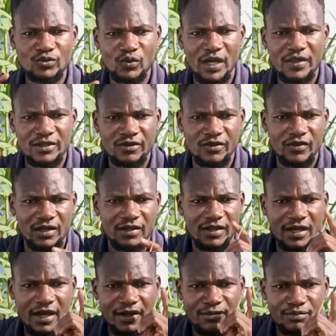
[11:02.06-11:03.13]
together so that
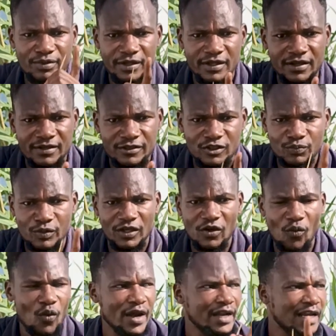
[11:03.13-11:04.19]
they can speak
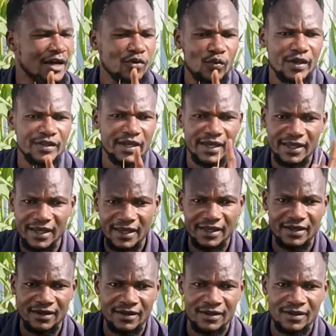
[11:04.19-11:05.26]
one language
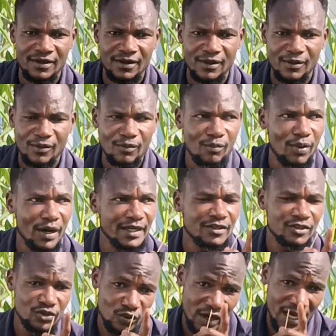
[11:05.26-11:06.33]
again. But
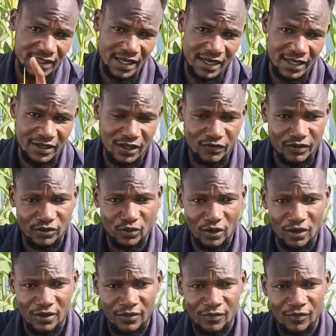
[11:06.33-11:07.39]
you as an
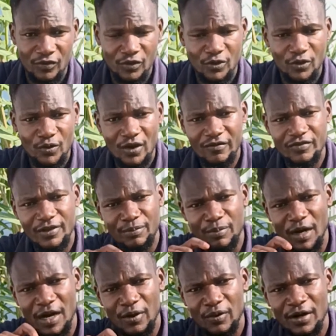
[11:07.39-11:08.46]
individual, you have the
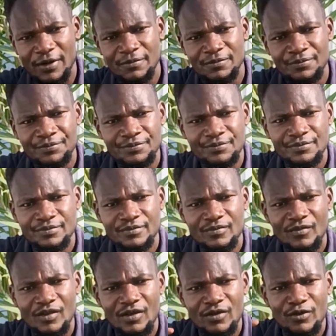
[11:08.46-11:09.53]
power
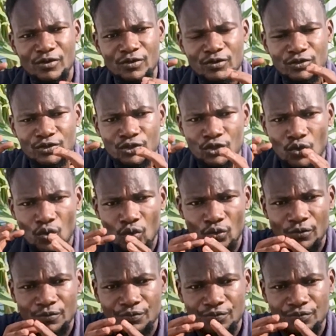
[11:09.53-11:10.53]
to